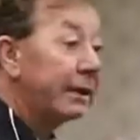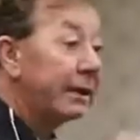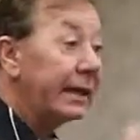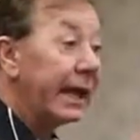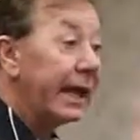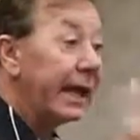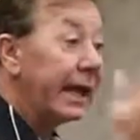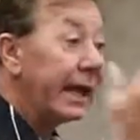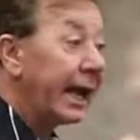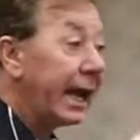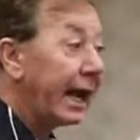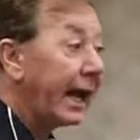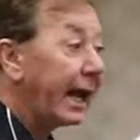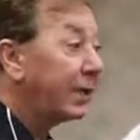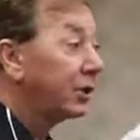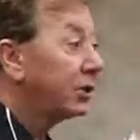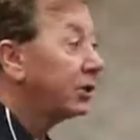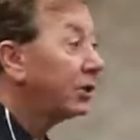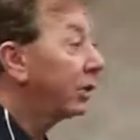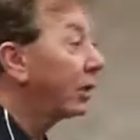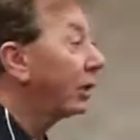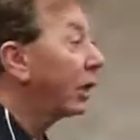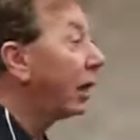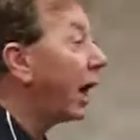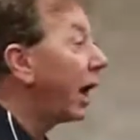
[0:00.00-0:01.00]
a dead head.
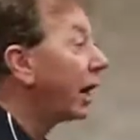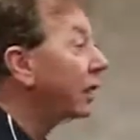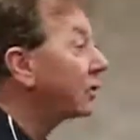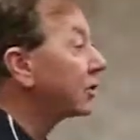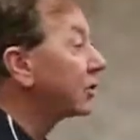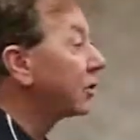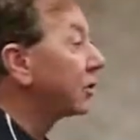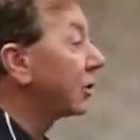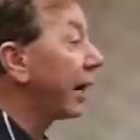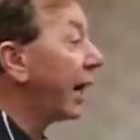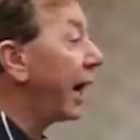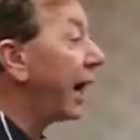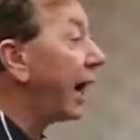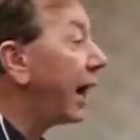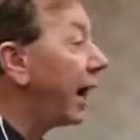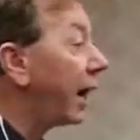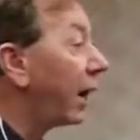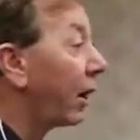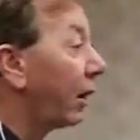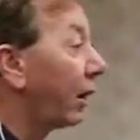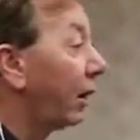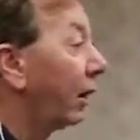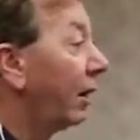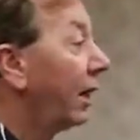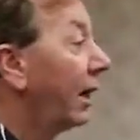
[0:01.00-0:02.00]
You had lost your
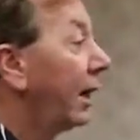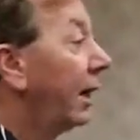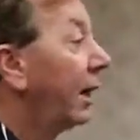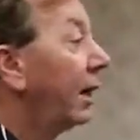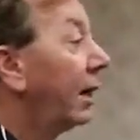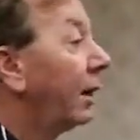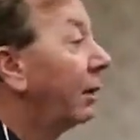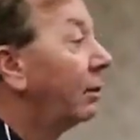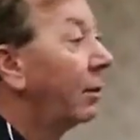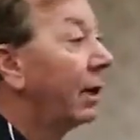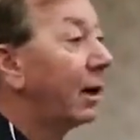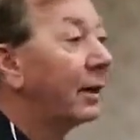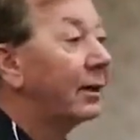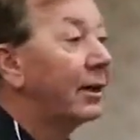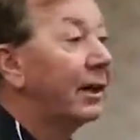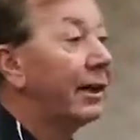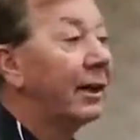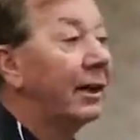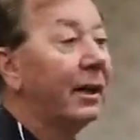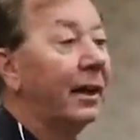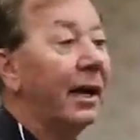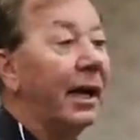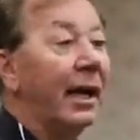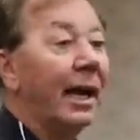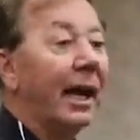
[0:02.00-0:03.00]
hair with
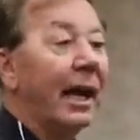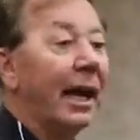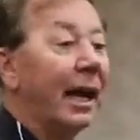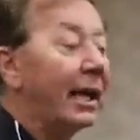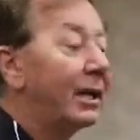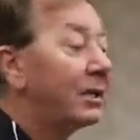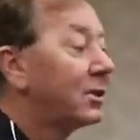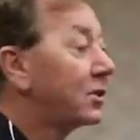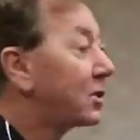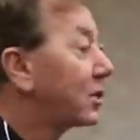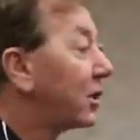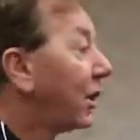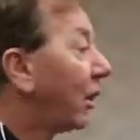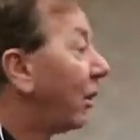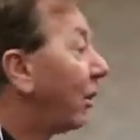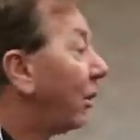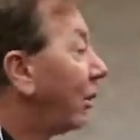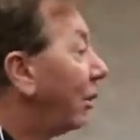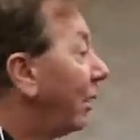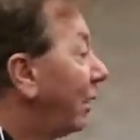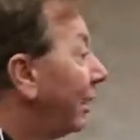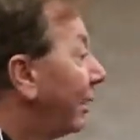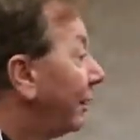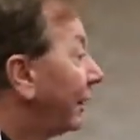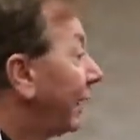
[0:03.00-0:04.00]
it. And
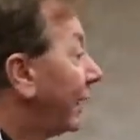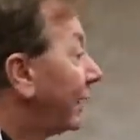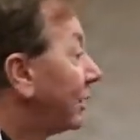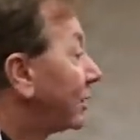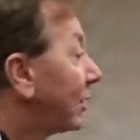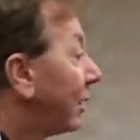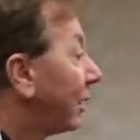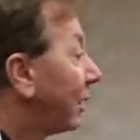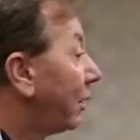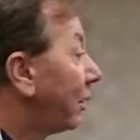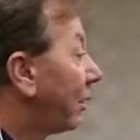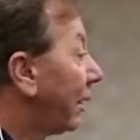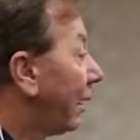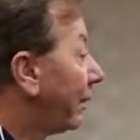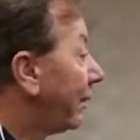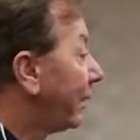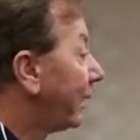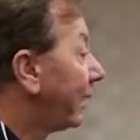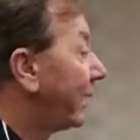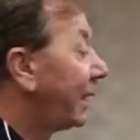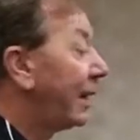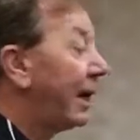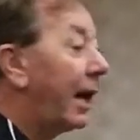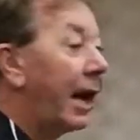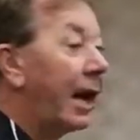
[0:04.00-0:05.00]
so they started
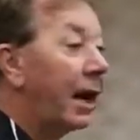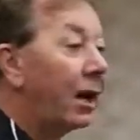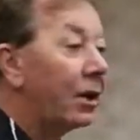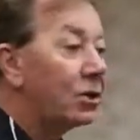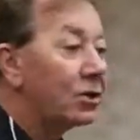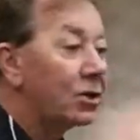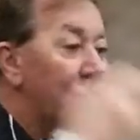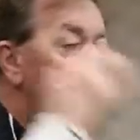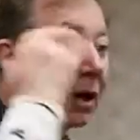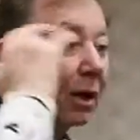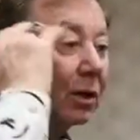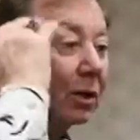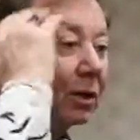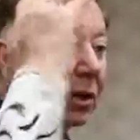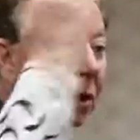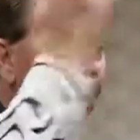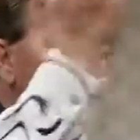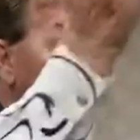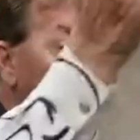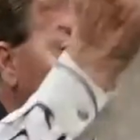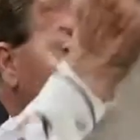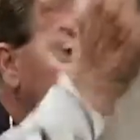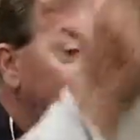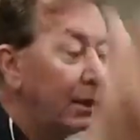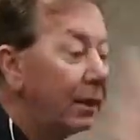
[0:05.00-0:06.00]
rubbing it in, hair started
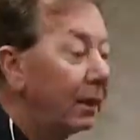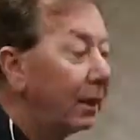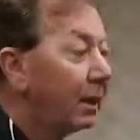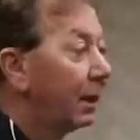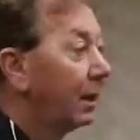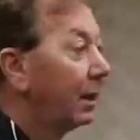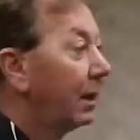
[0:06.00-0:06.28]
growing.